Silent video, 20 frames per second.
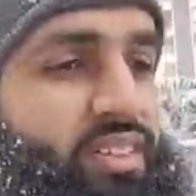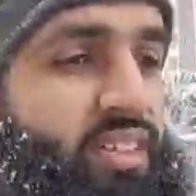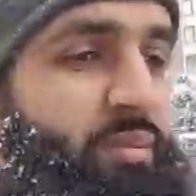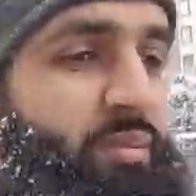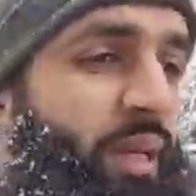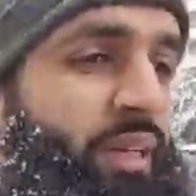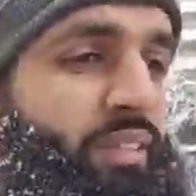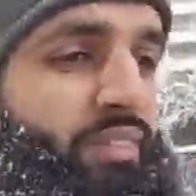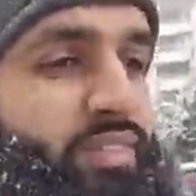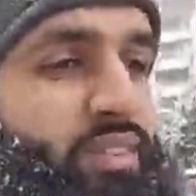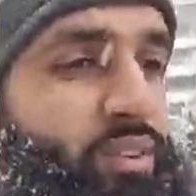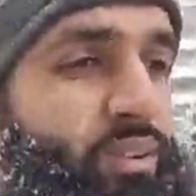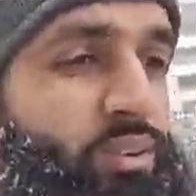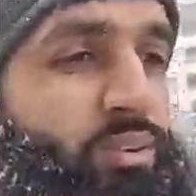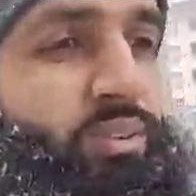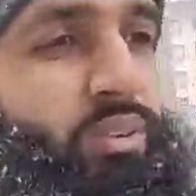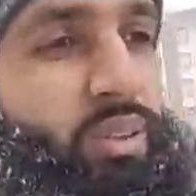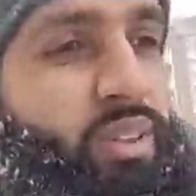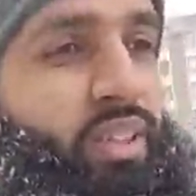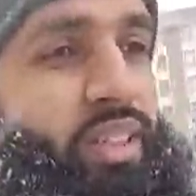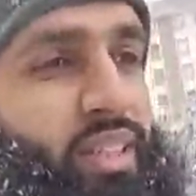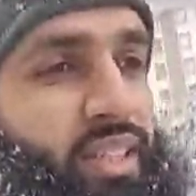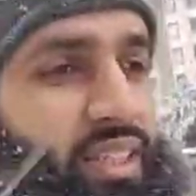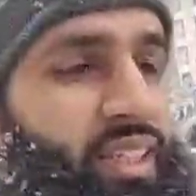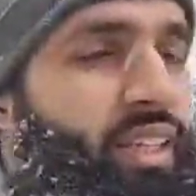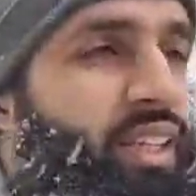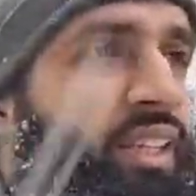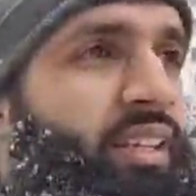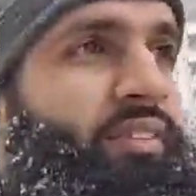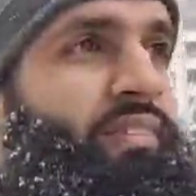some have little
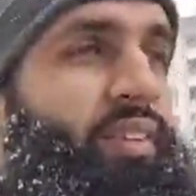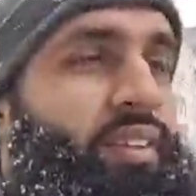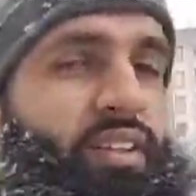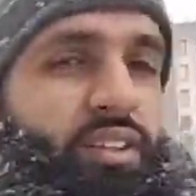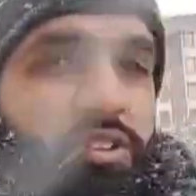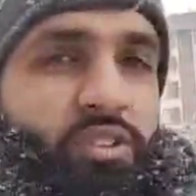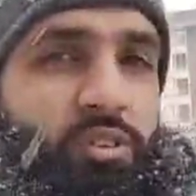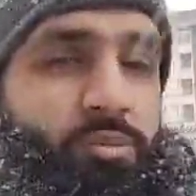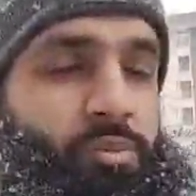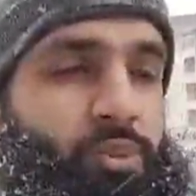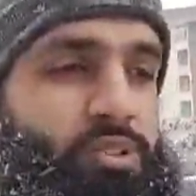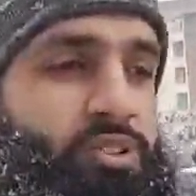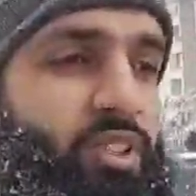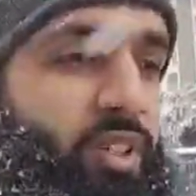fitness rooms or